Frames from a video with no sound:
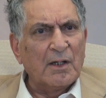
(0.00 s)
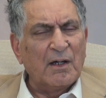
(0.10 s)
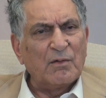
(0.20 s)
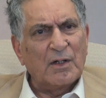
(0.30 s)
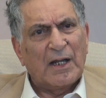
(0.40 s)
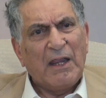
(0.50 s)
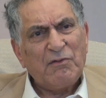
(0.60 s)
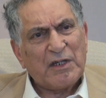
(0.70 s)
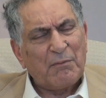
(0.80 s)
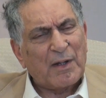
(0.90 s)
our
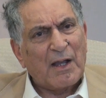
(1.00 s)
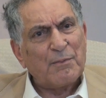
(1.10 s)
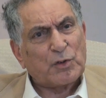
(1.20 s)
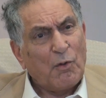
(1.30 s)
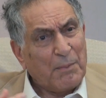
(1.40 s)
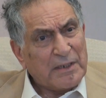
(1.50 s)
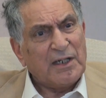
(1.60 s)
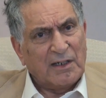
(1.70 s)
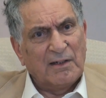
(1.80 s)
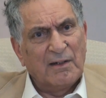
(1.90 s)
lives have become so
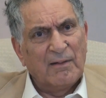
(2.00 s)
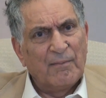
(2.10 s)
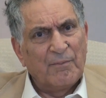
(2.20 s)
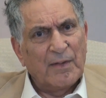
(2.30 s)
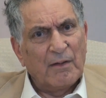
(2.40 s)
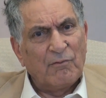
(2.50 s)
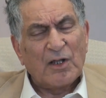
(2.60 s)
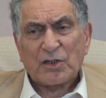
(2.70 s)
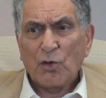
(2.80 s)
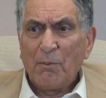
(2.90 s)
busy. We
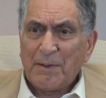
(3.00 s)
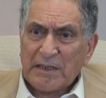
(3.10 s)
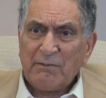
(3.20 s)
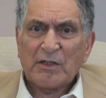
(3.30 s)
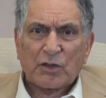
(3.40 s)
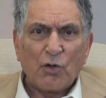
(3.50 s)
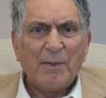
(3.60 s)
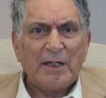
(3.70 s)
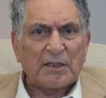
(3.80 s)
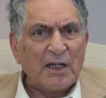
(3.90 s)
are so busy with so
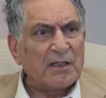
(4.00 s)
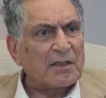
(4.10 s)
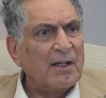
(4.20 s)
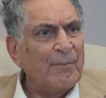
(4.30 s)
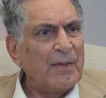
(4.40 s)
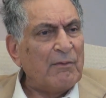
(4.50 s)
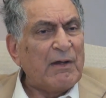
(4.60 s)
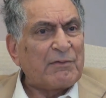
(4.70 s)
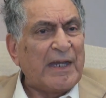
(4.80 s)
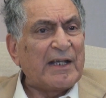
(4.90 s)
many things we
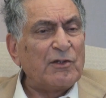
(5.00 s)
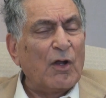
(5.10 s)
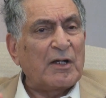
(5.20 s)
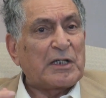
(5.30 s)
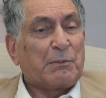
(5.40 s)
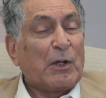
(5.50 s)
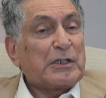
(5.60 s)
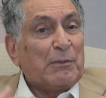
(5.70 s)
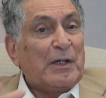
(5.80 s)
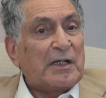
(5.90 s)
have taken on
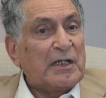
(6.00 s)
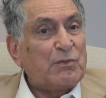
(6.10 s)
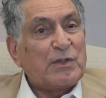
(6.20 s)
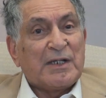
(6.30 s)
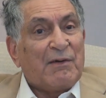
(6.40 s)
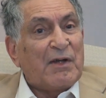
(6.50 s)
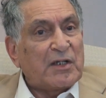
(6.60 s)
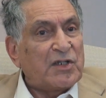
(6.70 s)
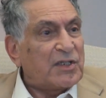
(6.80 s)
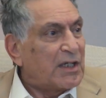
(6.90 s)
responsibilities which never
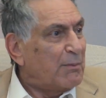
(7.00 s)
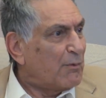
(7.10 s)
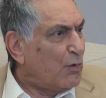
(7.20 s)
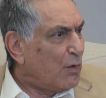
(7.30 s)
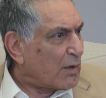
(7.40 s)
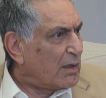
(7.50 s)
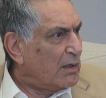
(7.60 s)
existed before.